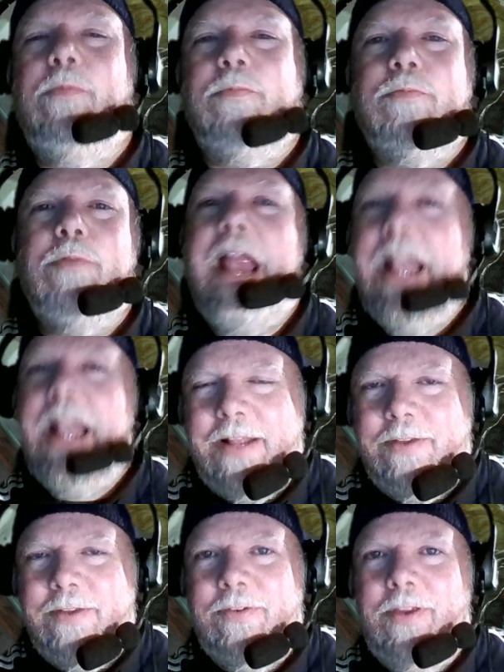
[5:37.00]

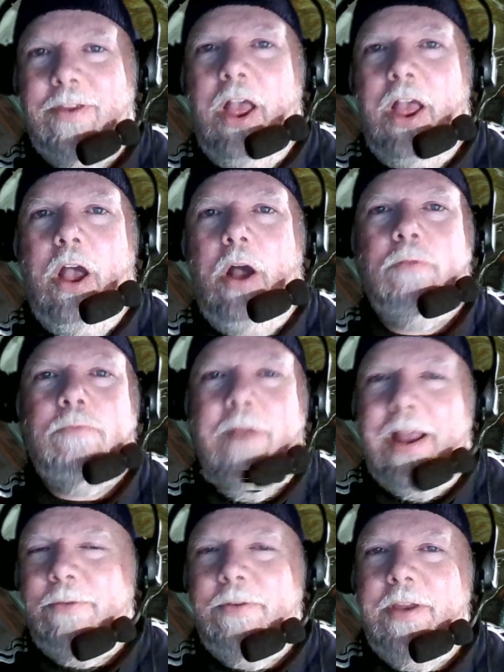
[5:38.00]
radius
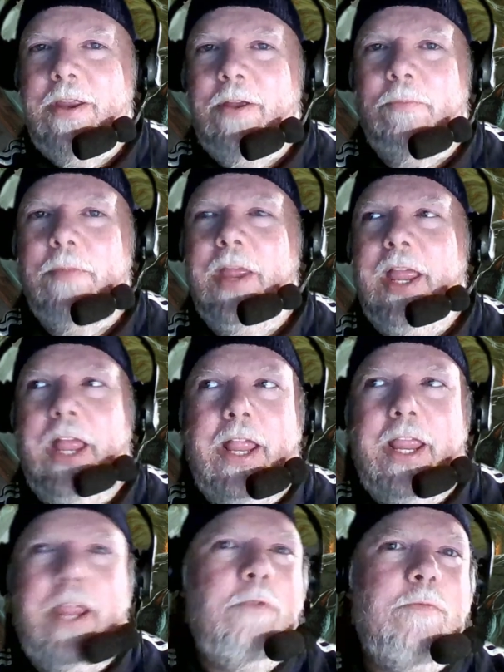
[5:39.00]
around him
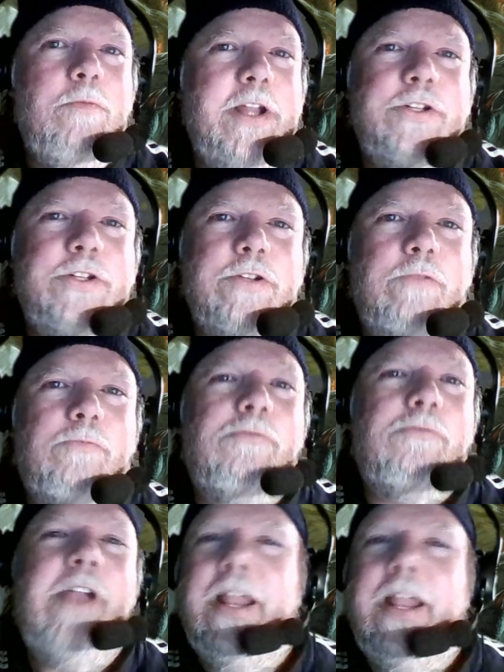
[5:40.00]
in which
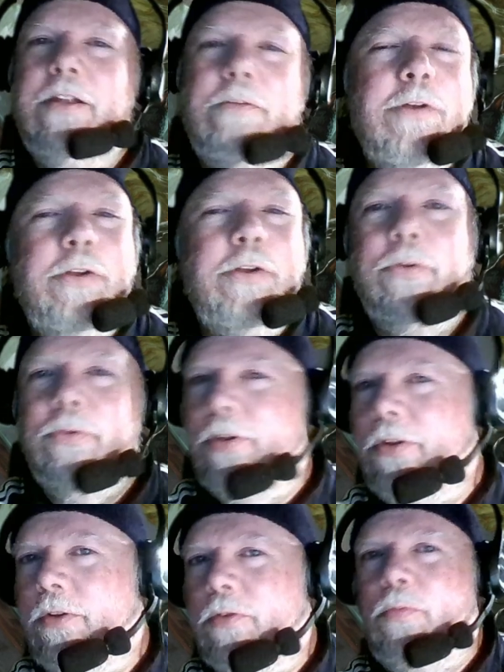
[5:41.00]
random
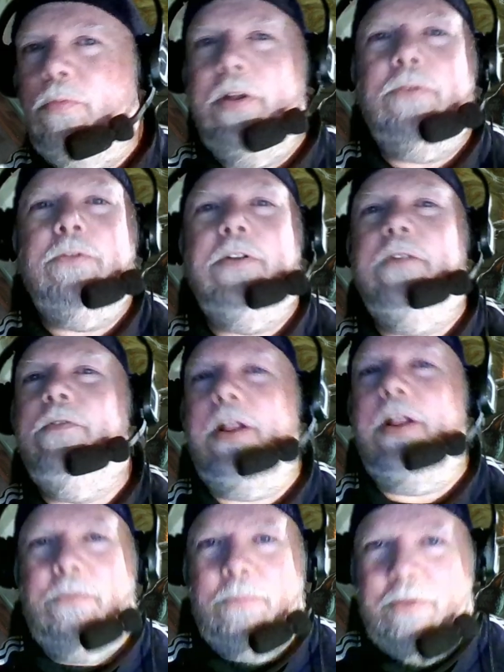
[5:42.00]
oozes will
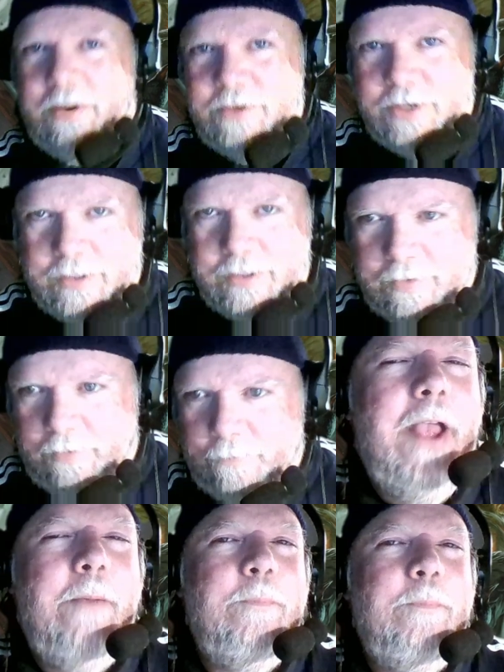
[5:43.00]
develop sentience.
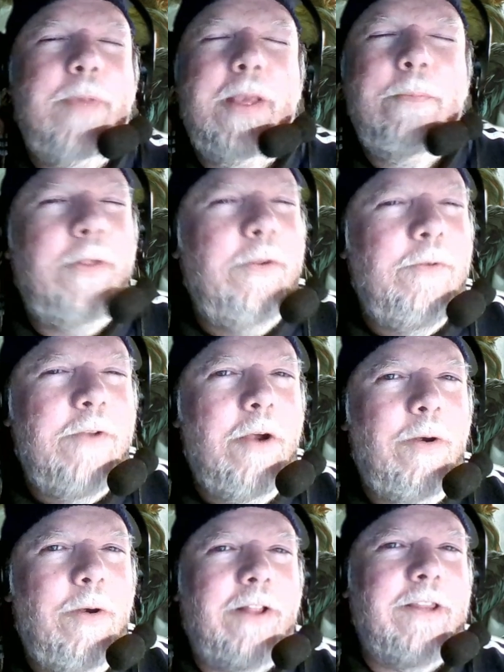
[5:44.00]
People who
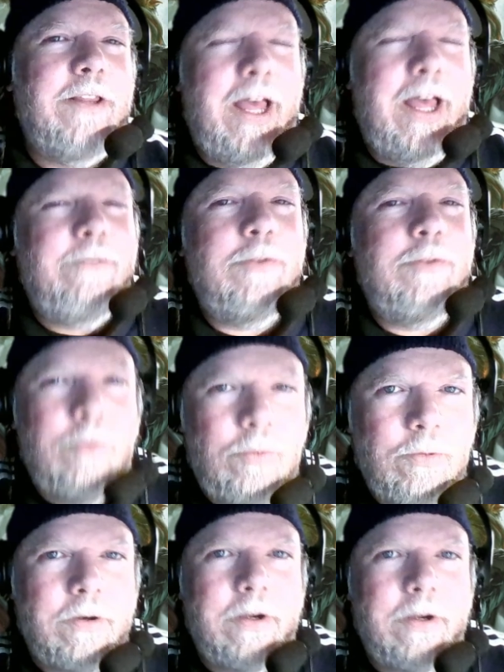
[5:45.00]
know a lot of
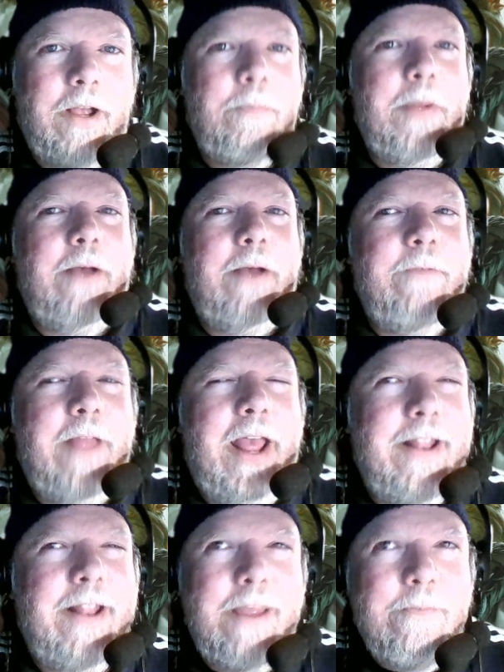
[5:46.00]
lore about
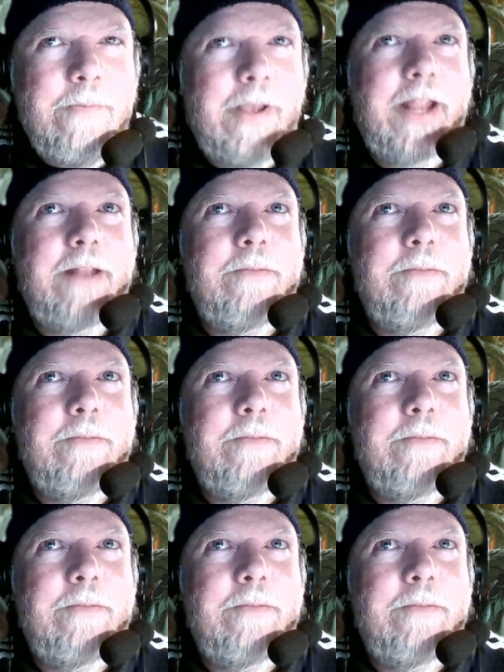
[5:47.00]
that, they might